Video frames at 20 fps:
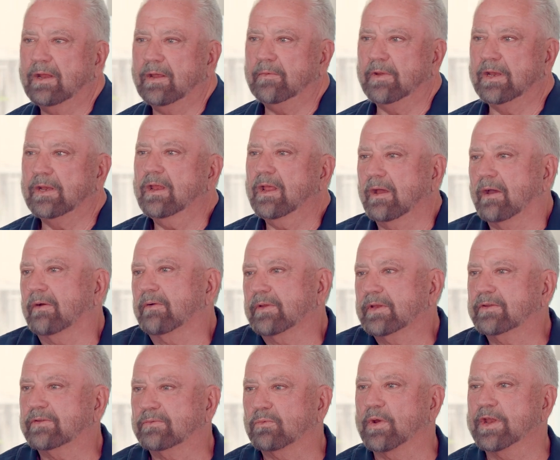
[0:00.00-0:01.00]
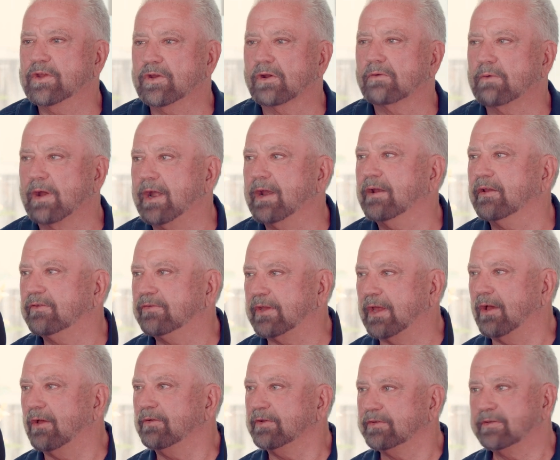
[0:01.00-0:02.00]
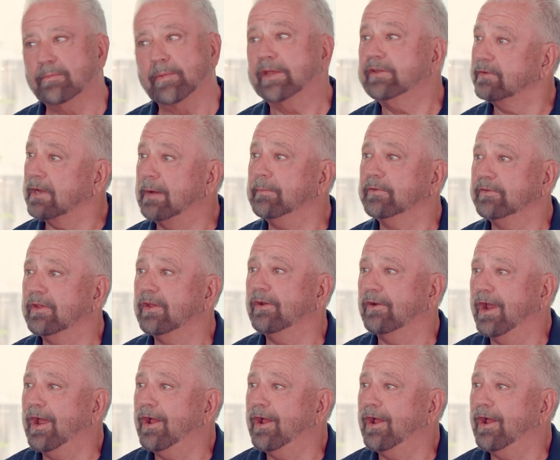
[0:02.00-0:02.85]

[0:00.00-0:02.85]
I mean, it's when you're ready to sell, it's the best time to sell your